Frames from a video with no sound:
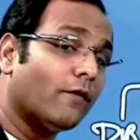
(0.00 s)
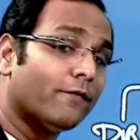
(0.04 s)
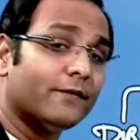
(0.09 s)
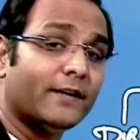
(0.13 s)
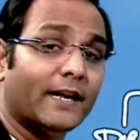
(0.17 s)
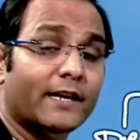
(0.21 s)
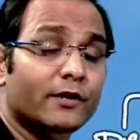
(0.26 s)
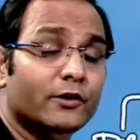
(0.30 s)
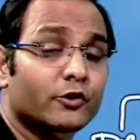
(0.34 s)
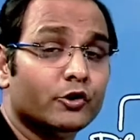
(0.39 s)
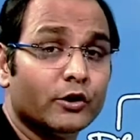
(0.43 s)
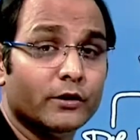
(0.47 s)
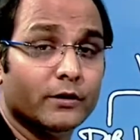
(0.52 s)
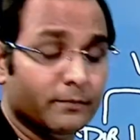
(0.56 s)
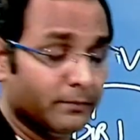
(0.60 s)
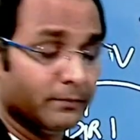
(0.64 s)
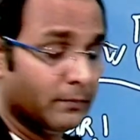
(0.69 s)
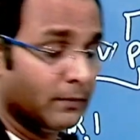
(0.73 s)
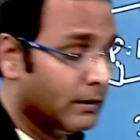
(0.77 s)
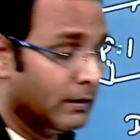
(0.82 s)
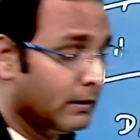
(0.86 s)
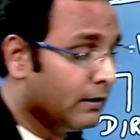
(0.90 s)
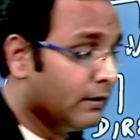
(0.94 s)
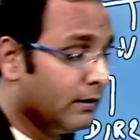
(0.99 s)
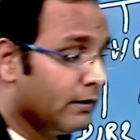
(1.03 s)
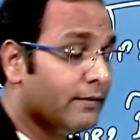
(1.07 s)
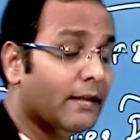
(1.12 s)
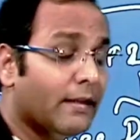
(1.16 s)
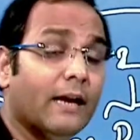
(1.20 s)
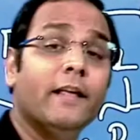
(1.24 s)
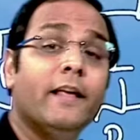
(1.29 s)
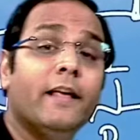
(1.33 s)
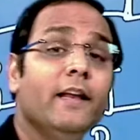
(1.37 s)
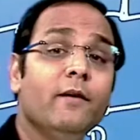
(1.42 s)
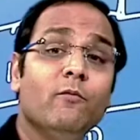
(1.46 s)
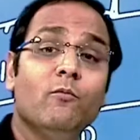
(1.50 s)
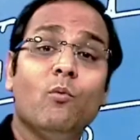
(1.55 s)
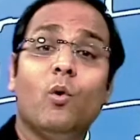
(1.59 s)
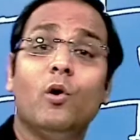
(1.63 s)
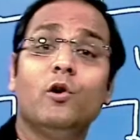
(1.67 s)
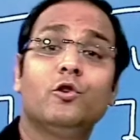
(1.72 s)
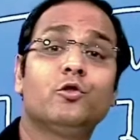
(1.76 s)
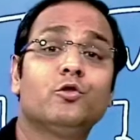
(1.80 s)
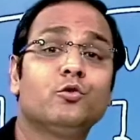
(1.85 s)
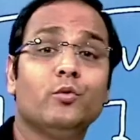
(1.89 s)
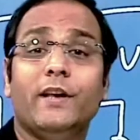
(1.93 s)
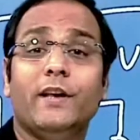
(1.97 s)
of tension that he
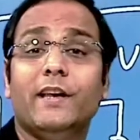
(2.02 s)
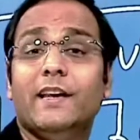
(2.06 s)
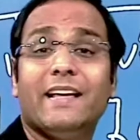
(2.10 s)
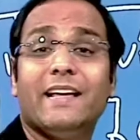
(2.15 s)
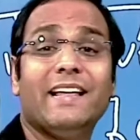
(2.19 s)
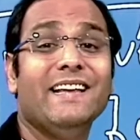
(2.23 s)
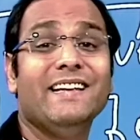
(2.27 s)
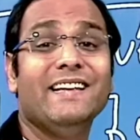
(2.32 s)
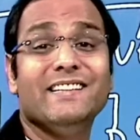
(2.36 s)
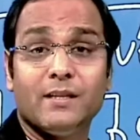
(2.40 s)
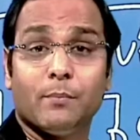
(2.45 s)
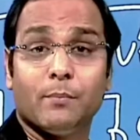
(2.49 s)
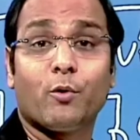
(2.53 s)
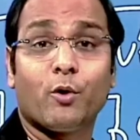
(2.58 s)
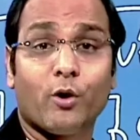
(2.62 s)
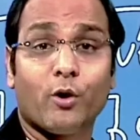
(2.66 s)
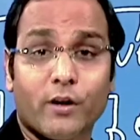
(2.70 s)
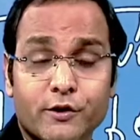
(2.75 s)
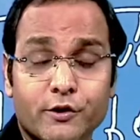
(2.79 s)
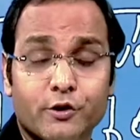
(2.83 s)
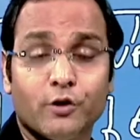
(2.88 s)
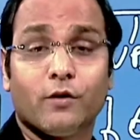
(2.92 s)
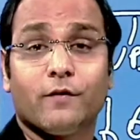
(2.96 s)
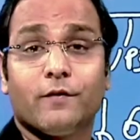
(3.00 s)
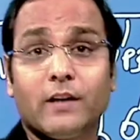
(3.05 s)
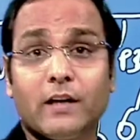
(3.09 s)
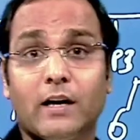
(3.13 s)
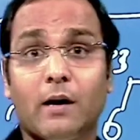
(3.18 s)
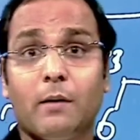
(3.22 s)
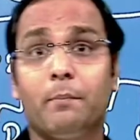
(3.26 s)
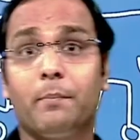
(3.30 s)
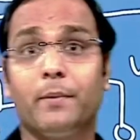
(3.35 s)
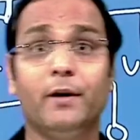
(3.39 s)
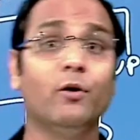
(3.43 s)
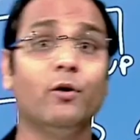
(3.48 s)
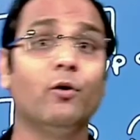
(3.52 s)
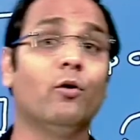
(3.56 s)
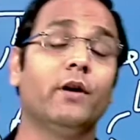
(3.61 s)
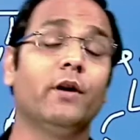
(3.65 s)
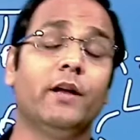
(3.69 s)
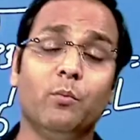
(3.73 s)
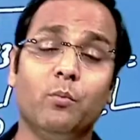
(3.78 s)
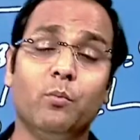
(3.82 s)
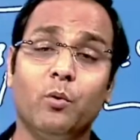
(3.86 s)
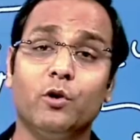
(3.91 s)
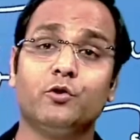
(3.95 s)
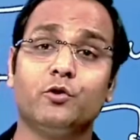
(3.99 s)
wants to increase the production of the company, or
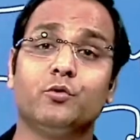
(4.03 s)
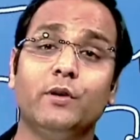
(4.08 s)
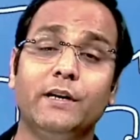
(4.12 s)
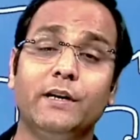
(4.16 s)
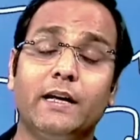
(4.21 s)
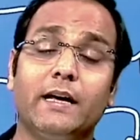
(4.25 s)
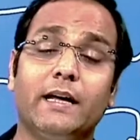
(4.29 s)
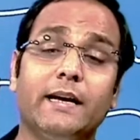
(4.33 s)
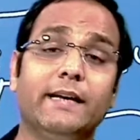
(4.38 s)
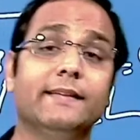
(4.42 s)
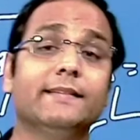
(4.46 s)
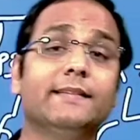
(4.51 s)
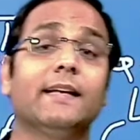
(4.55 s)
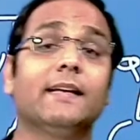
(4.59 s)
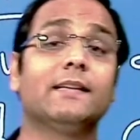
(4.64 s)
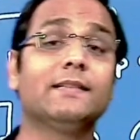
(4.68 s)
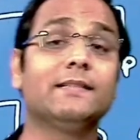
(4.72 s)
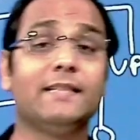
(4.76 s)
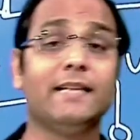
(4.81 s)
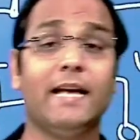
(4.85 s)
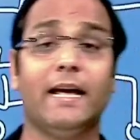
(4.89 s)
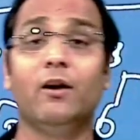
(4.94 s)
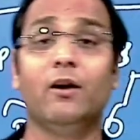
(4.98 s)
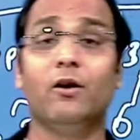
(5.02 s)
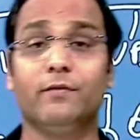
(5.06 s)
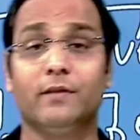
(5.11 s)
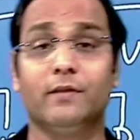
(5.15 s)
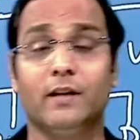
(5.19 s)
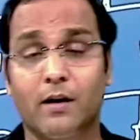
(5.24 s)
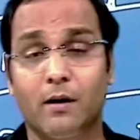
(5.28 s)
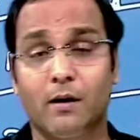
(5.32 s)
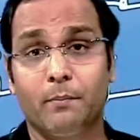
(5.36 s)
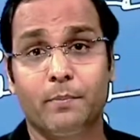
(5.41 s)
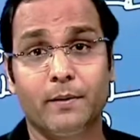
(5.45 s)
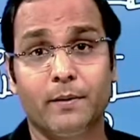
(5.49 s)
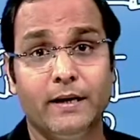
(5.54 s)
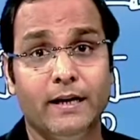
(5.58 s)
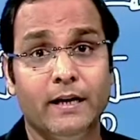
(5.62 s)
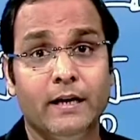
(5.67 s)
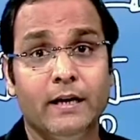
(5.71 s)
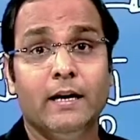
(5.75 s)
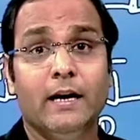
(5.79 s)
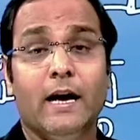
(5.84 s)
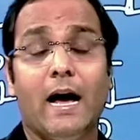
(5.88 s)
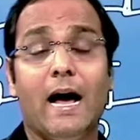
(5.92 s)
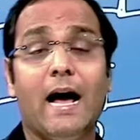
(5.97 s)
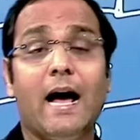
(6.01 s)
he wants to increase the sale of the company,
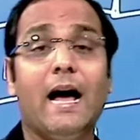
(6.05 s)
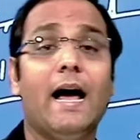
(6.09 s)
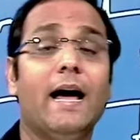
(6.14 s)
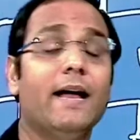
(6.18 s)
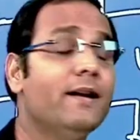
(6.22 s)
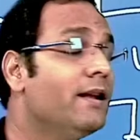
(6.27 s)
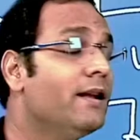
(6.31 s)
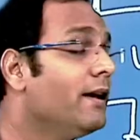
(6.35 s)
and